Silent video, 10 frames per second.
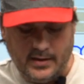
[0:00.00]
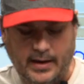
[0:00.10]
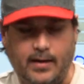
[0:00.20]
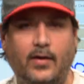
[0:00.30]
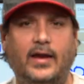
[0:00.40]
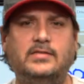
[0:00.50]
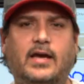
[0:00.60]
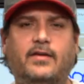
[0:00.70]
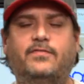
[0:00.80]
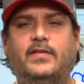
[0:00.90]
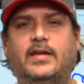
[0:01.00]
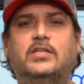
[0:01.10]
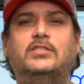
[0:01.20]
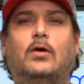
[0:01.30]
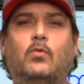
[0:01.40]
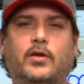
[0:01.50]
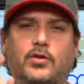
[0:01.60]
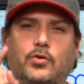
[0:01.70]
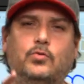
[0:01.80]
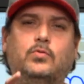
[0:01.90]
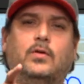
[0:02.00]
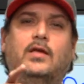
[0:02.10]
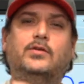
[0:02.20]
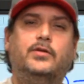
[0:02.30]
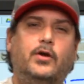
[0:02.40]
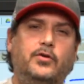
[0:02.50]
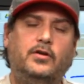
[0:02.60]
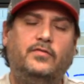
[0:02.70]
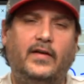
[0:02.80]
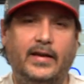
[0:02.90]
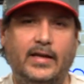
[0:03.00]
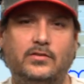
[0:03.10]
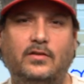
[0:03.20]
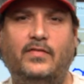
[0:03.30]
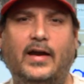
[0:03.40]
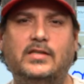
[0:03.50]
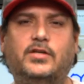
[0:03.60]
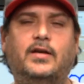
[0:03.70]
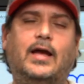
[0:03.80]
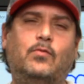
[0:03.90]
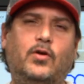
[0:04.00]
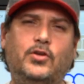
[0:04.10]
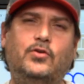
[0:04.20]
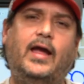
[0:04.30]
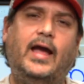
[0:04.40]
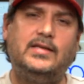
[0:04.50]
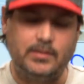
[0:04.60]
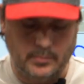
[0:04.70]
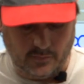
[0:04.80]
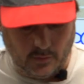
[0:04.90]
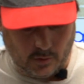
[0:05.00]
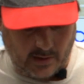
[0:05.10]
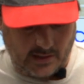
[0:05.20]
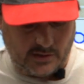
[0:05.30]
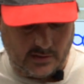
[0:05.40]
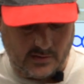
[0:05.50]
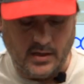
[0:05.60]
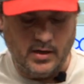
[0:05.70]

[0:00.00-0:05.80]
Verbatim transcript: Now, as I finish, I want you to go to your financial advisor and I want you to ask them a few questions.